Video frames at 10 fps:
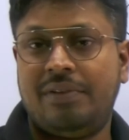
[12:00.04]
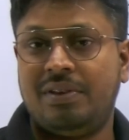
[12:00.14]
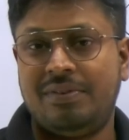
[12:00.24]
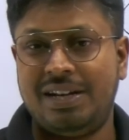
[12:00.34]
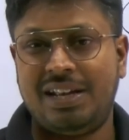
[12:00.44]
have
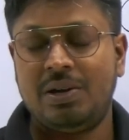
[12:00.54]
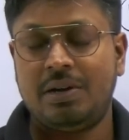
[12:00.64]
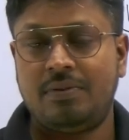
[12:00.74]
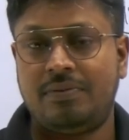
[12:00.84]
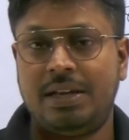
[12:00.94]
given 10 or
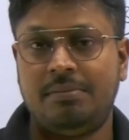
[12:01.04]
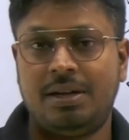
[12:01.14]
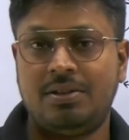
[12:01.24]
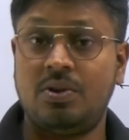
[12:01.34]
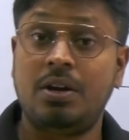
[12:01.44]
15
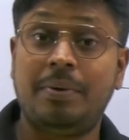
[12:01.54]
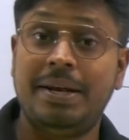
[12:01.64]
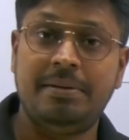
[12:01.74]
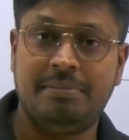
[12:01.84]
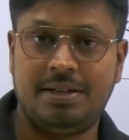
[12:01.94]
minutes, not
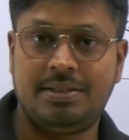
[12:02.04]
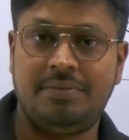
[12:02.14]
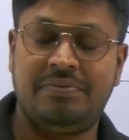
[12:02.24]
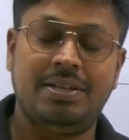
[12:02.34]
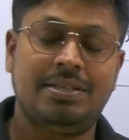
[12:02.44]
20 minutes.
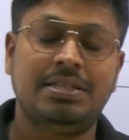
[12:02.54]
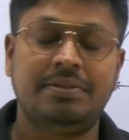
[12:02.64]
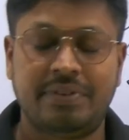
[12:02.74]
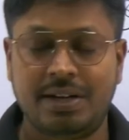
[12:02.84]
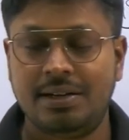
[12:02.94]
If it is a
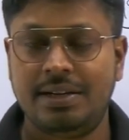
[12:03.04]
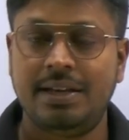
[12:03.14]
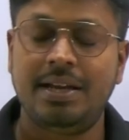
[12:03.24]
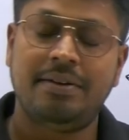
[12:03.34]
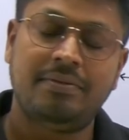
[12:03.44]
difficult
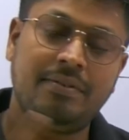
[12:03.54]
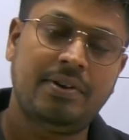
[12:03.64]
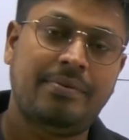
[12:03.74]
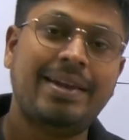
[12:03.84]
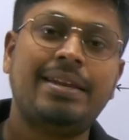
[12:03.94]
DA, I have
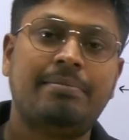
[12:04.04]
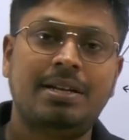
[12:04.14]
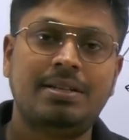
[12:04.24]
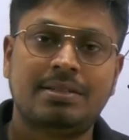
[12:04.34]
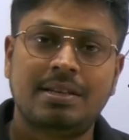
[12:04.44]
given 20
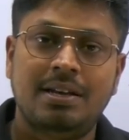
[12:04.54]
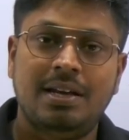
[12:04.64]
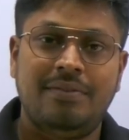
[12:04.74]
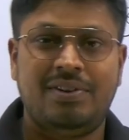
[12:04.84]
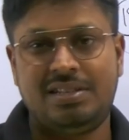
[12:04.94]
minutes.
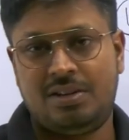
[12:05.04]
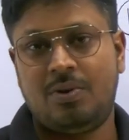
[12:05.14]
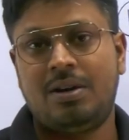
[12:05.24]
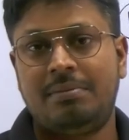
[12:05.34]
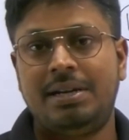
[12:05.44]
If it is a
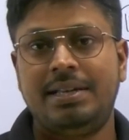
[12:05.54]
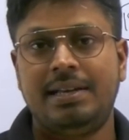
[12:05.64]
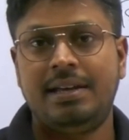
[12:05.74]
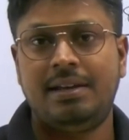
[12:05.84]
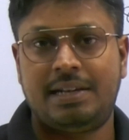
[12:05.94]
normal
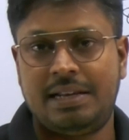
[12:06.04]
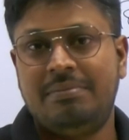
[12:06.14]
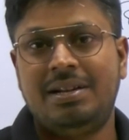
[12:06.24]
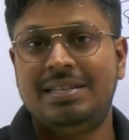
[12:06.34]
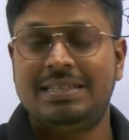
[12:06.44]
DA, 10
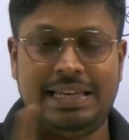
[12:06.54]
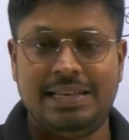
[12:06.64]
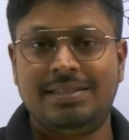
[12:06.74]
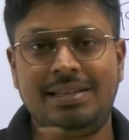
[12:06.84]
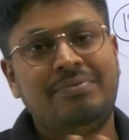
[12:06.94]
minutes,
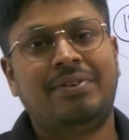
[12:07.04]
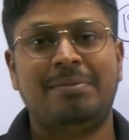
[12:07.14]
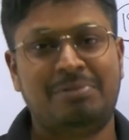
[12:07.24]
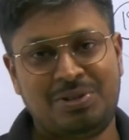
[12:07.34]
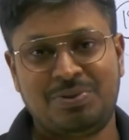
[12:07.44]
easy,
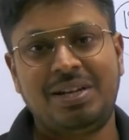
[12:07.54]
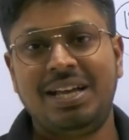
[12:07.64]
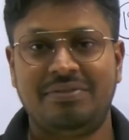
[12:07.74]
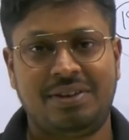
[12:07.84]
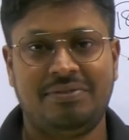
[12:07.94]
5 minutes only I
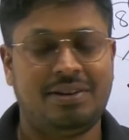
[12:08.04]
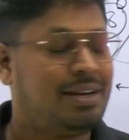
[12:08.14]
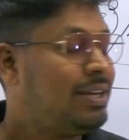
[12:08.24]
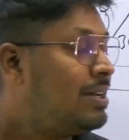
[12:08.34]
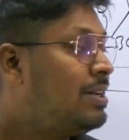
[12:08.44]
have given,
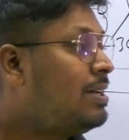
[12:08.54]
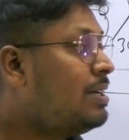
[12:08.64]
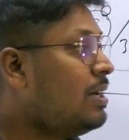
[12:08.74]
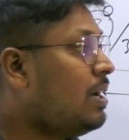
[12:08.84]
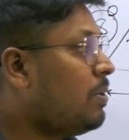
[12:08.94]
right?
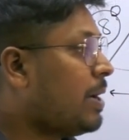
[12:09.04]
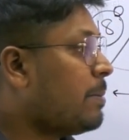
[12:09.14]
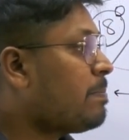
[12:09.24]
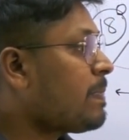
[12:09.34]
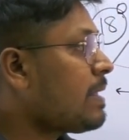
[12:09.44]
Okay.
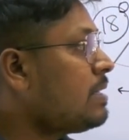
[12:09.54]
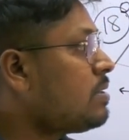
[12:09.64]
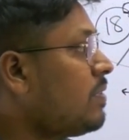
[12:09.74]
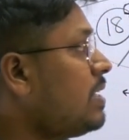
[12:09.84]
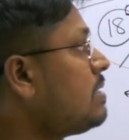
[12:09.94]

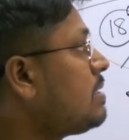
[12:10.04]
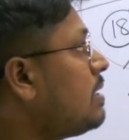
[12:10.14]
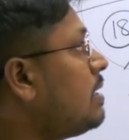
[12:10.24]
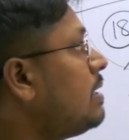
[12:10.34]
So friends,